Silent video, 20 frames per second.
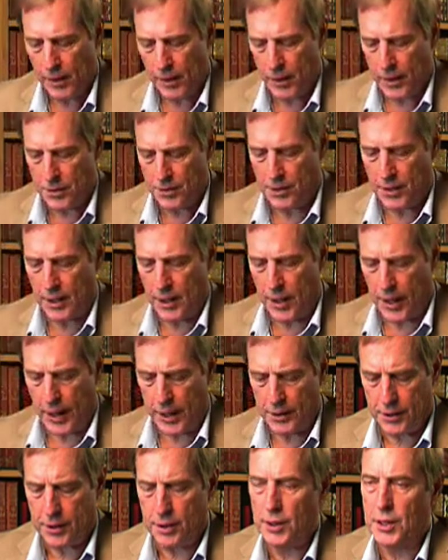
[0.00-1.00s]
is the
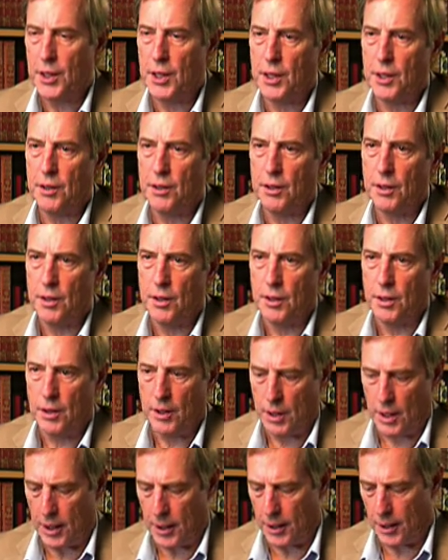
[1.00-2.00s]
Ashen
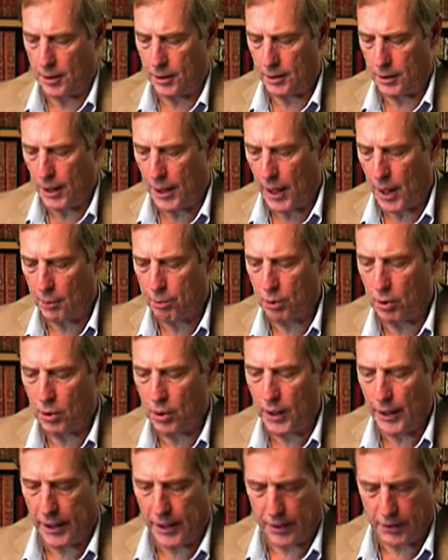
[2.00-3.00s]

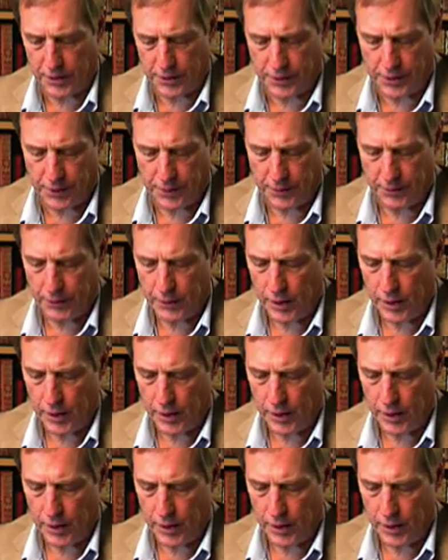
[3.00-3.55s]
Apuleius,